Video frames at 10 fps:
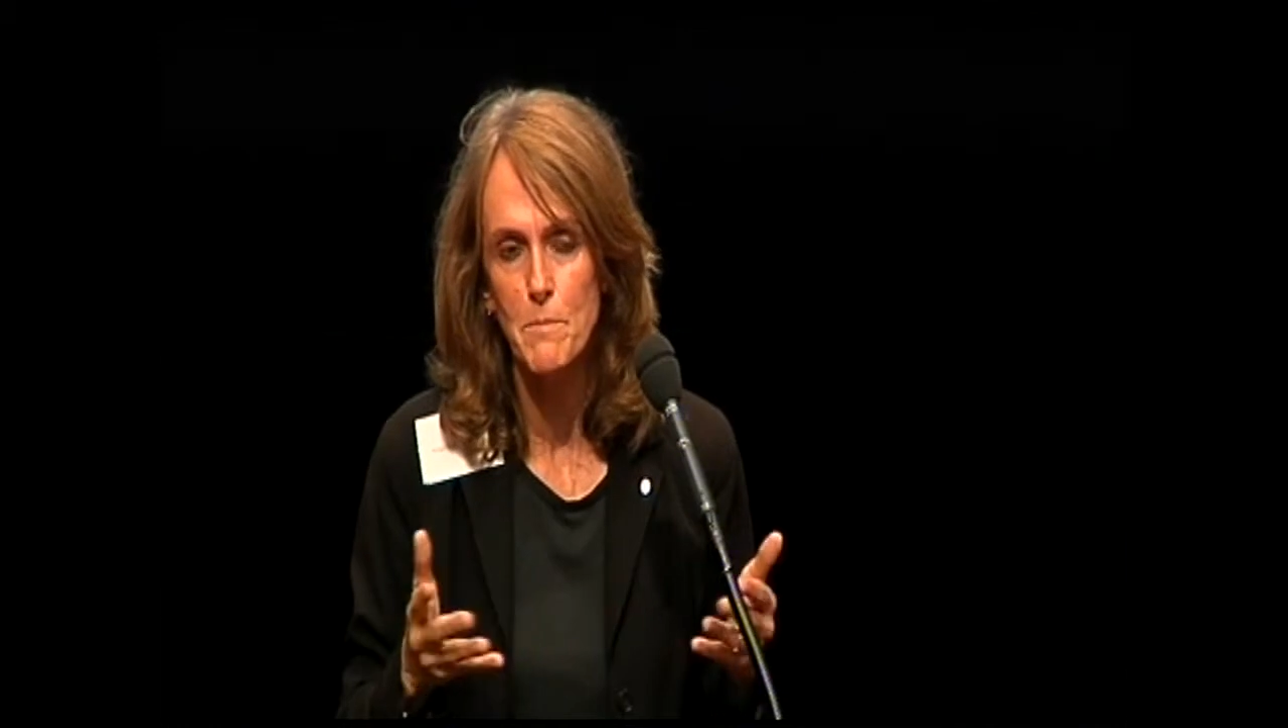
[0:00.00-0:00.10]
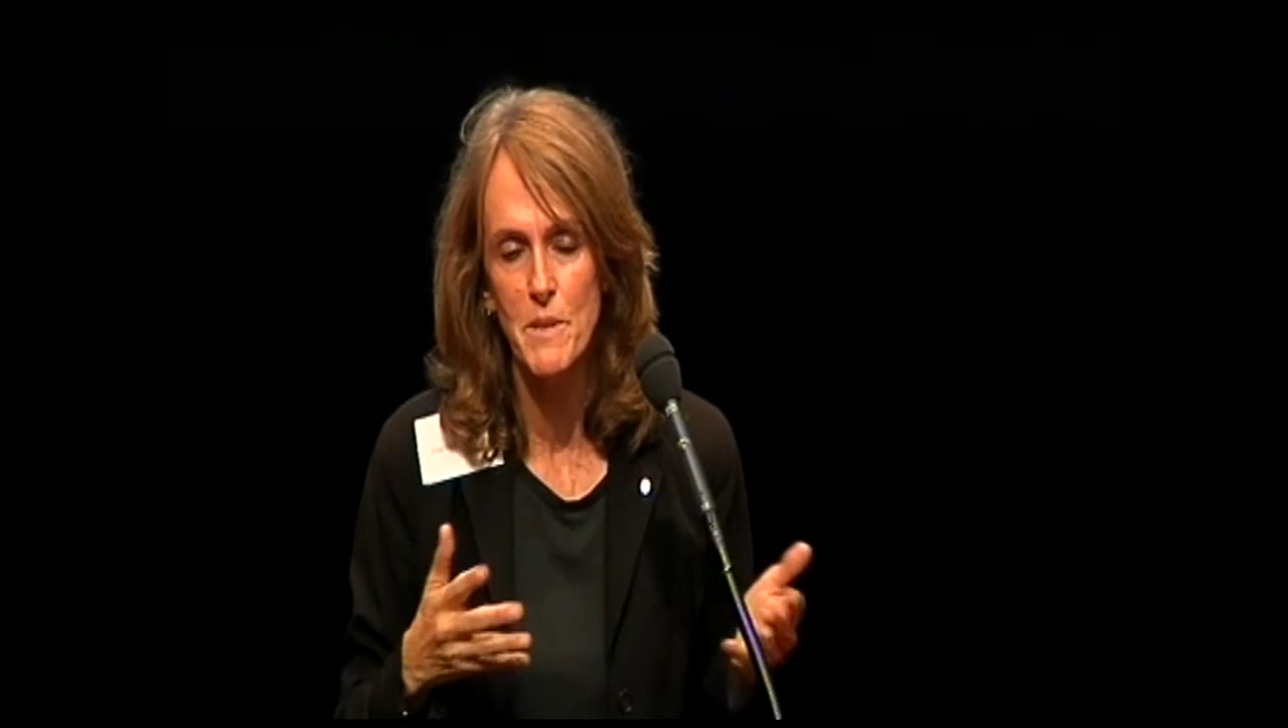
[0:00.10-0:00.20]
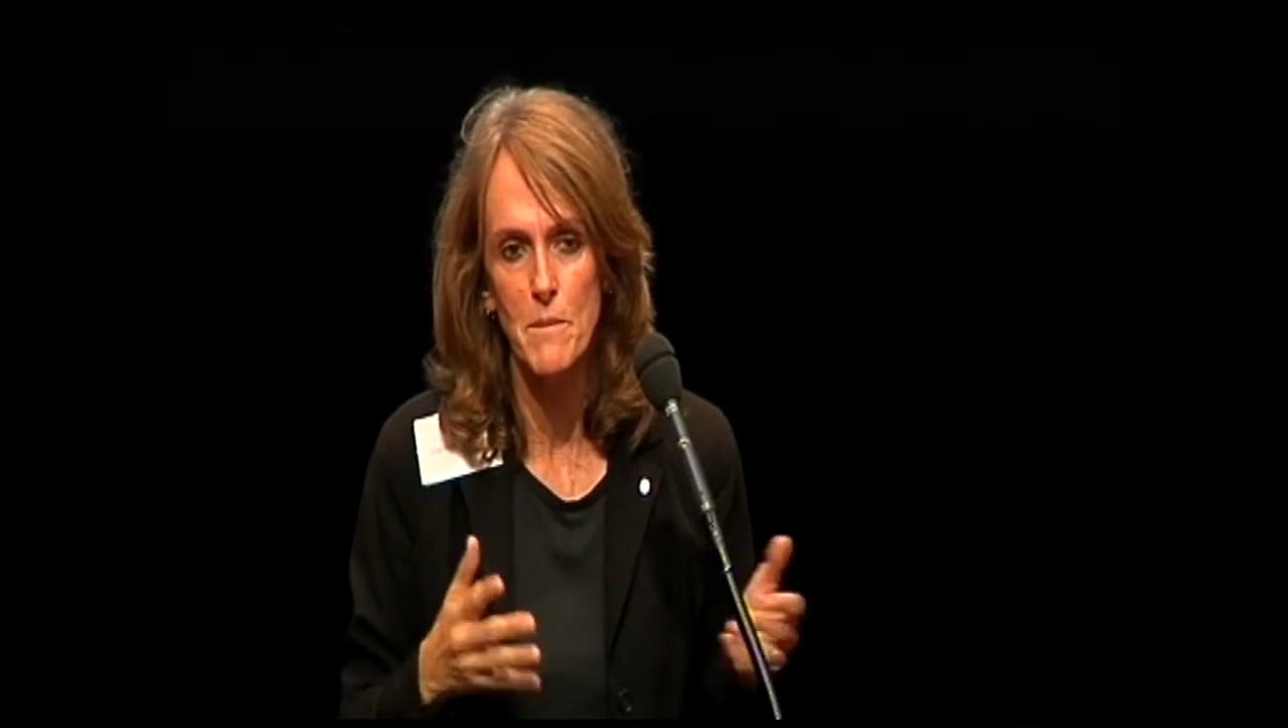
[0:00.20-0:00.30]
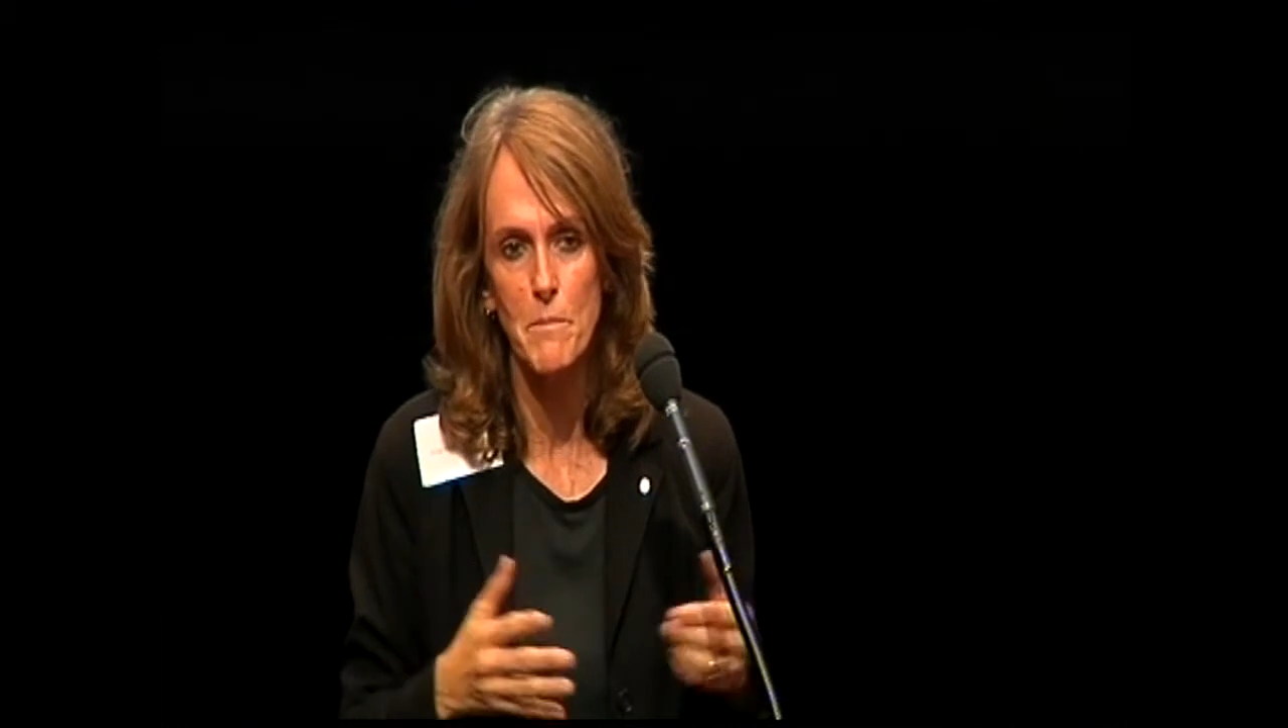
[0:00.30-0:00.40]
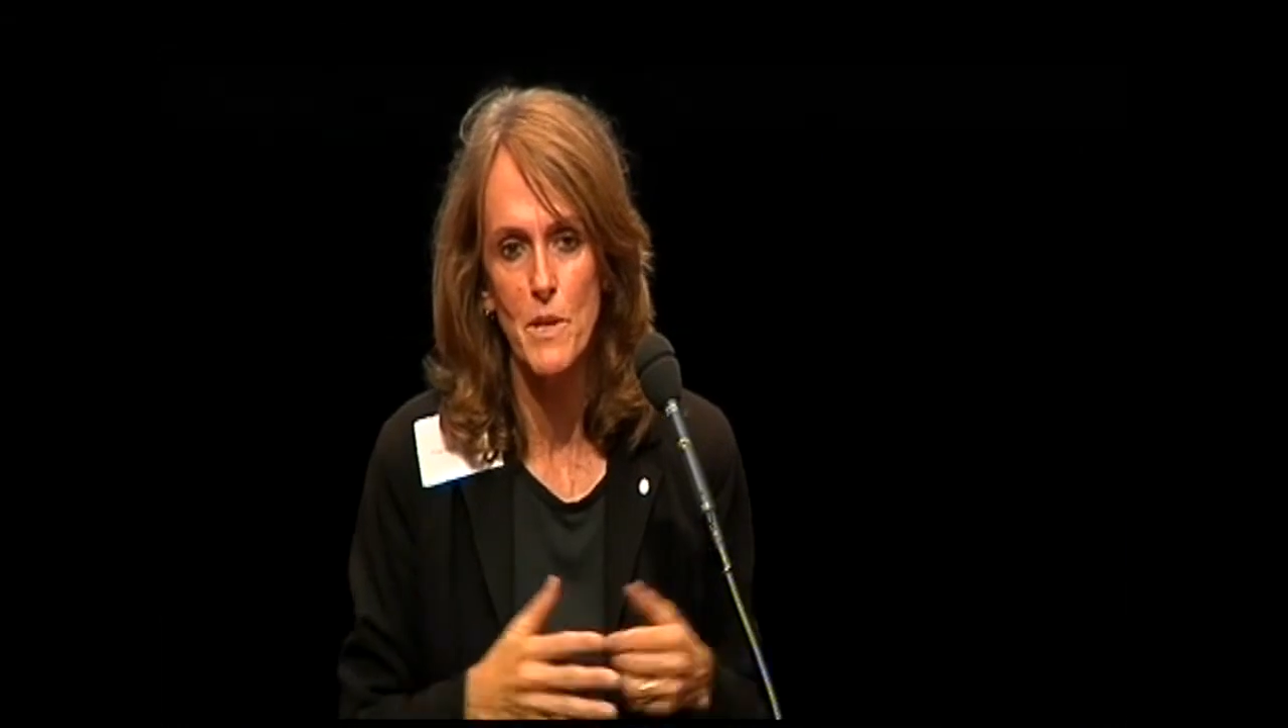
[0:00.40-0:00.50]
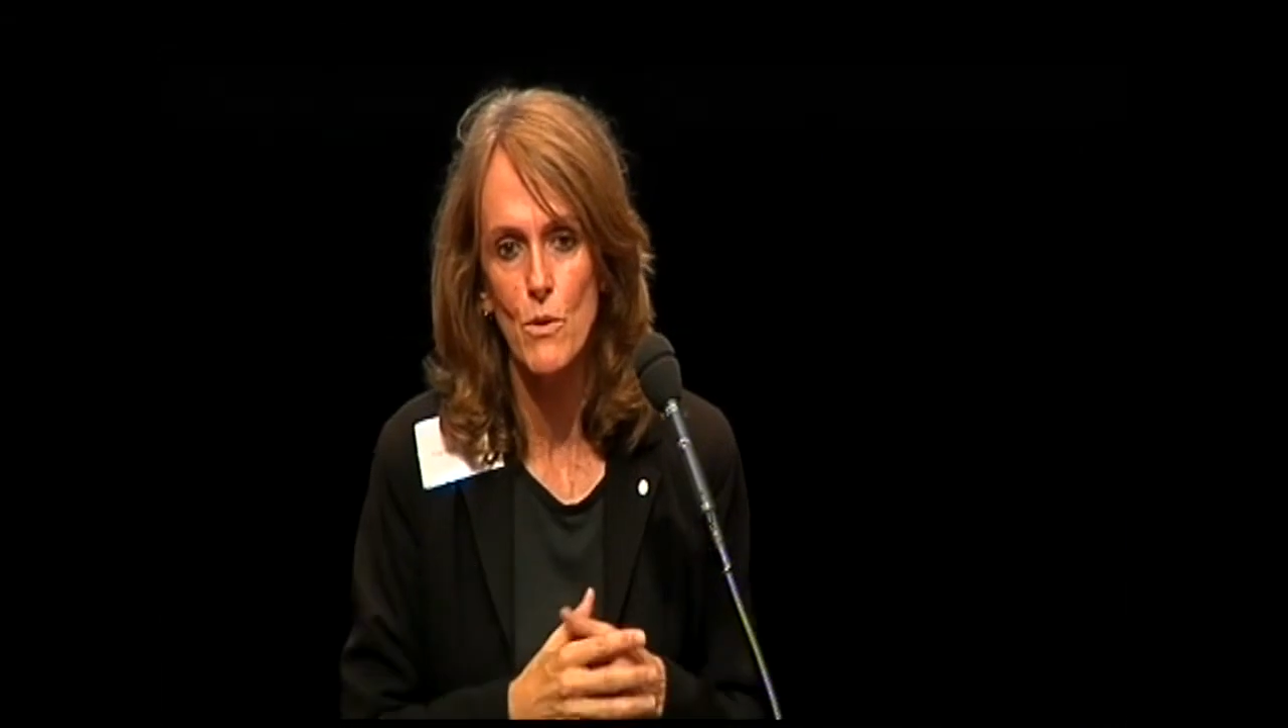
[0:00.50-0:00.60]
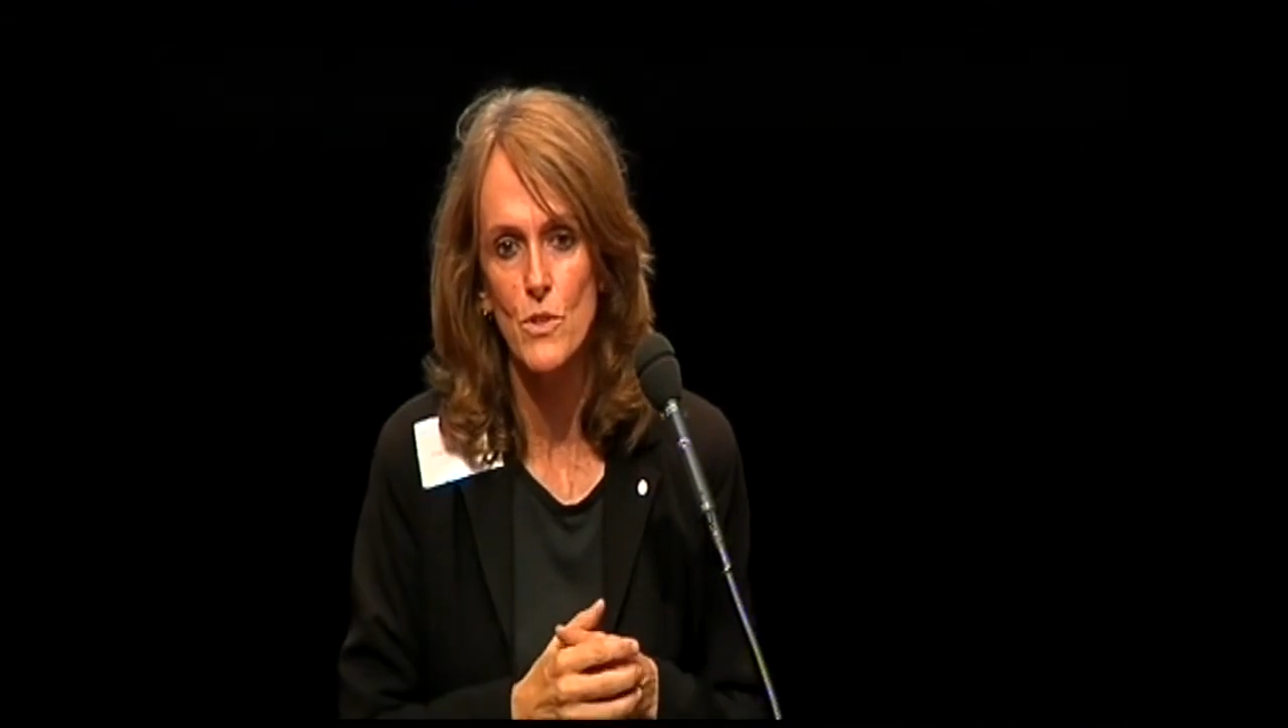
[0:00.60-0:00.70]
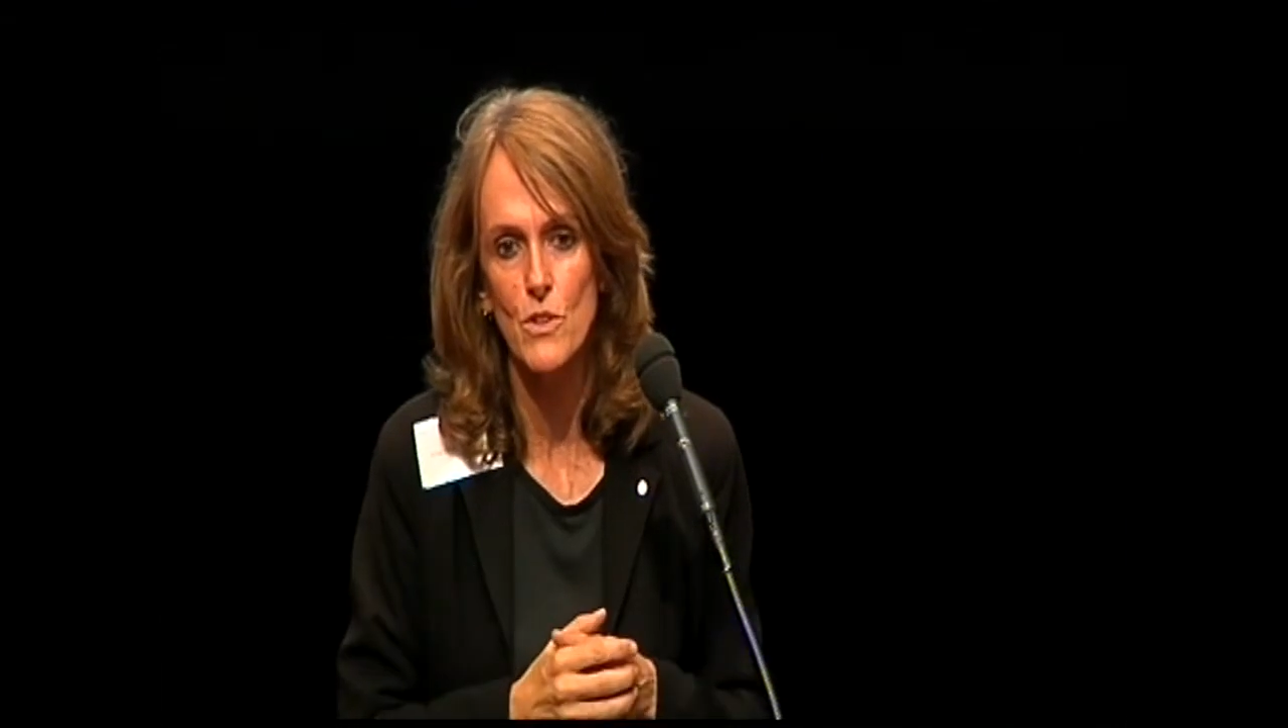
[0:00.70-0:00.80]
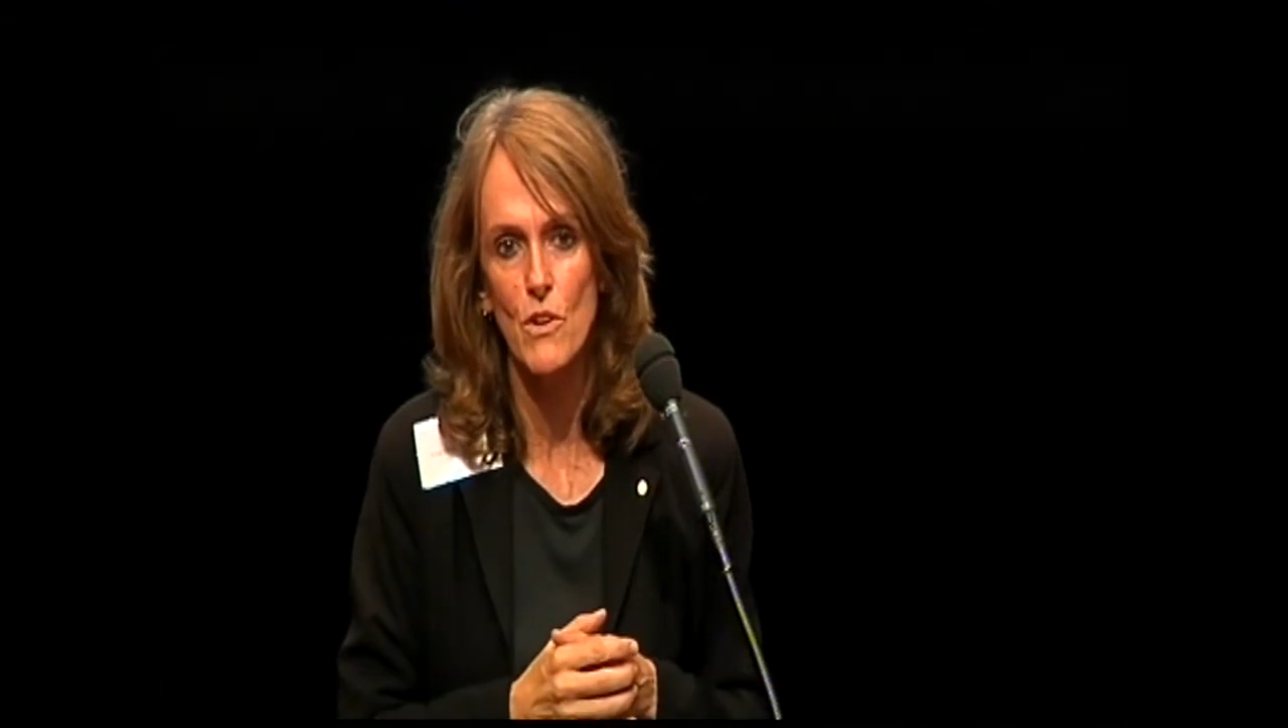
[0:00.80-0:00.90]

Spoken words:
because